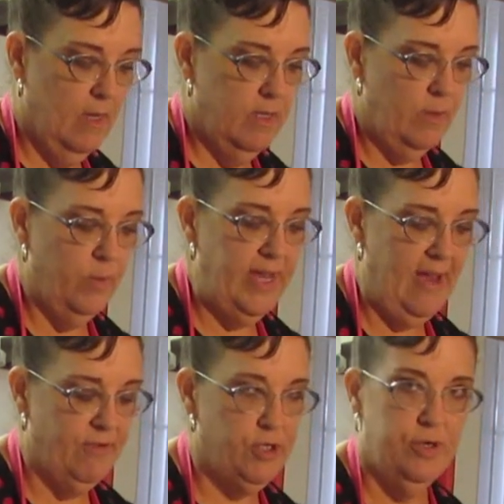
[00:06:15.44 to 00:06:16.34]
So we
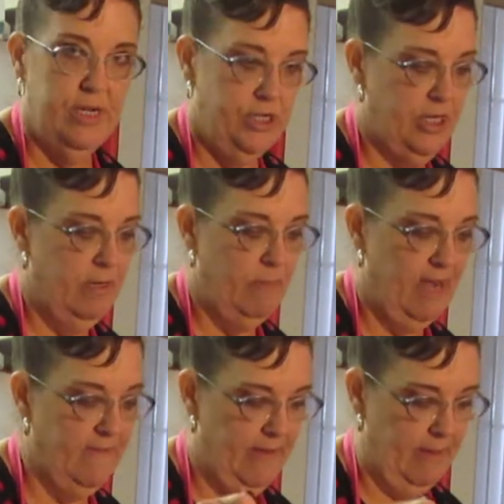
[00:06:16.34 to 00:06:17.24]
have a tradition in
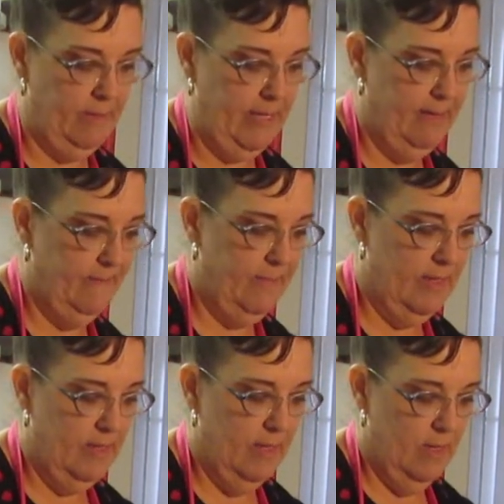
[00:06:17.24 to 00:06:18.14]
my family.
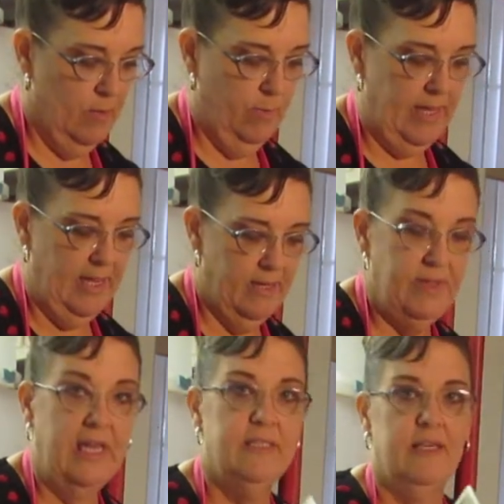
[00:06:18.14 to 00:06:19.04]
We eat
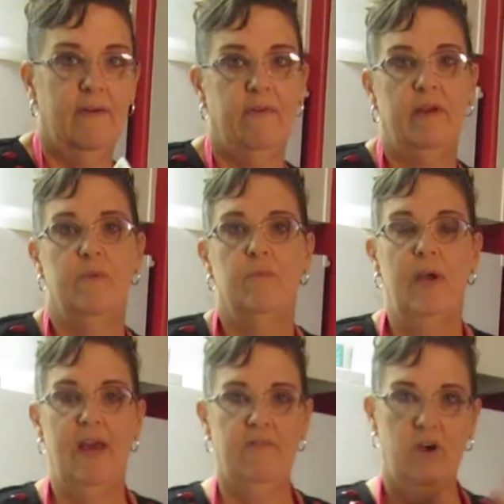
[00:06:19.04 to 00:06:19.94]
Thanksgiving,
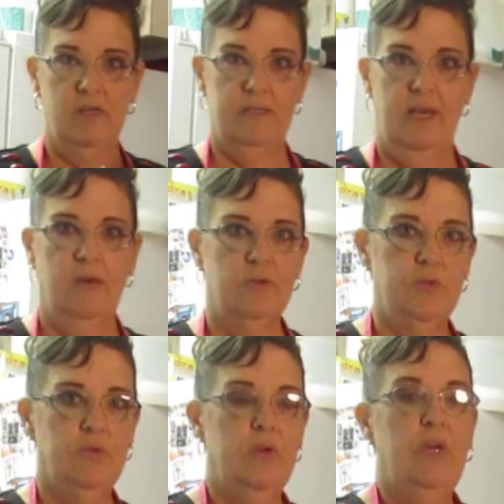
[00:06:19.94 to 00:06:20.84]
we have
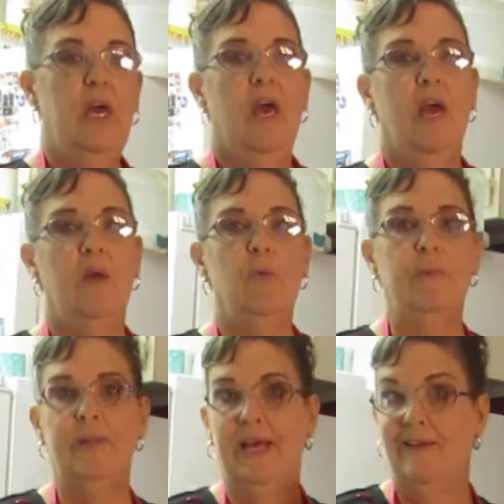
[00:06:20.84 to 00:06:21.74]
cocktails, and we
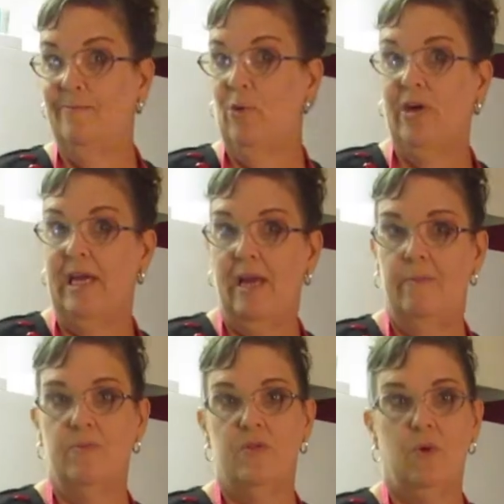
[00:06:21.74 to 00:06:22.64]
play board
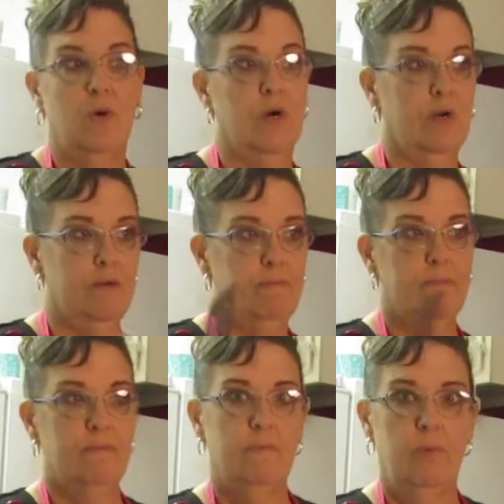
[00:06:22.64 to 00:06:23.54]
games, or
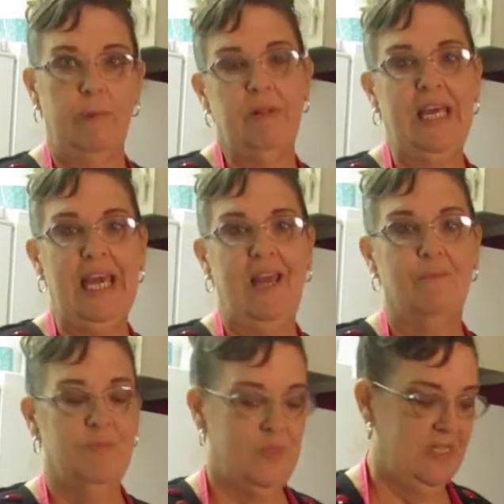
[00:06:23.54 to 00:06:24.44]
we play
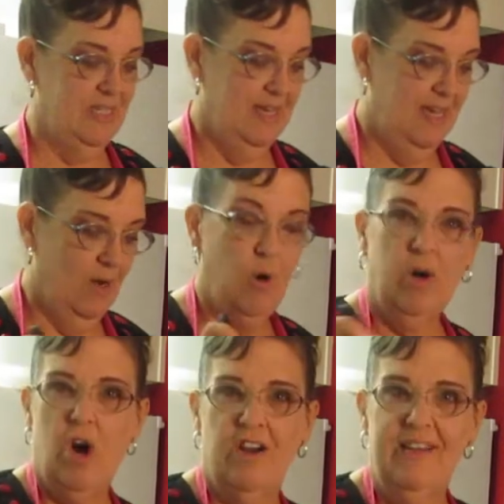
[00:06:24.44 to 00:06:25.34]
games,
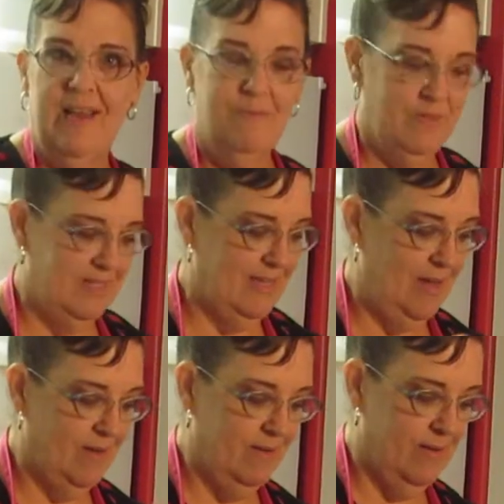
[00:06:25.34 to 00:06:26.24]
or card games
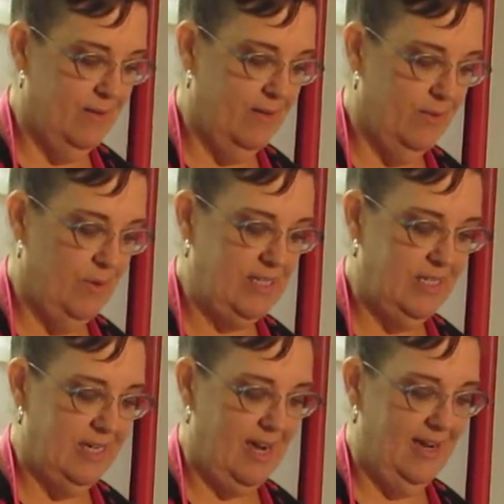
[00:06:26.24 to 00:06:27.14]
in the rest
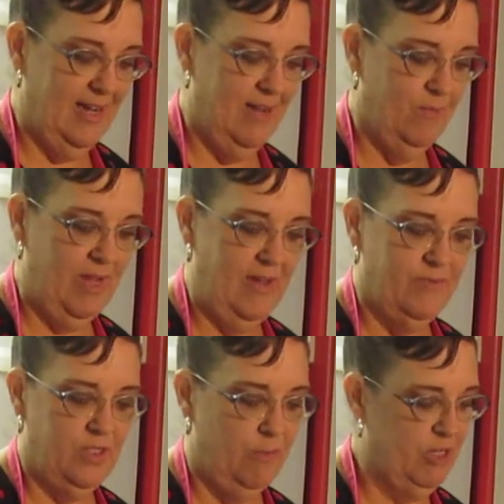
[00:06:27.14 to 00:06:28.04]
of the night, and we have
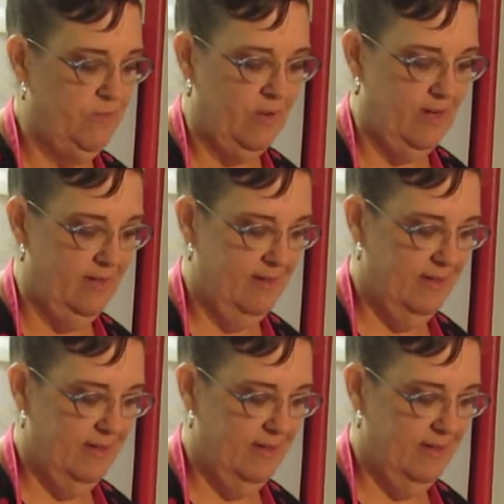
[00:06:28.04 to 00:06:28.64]
so much fun.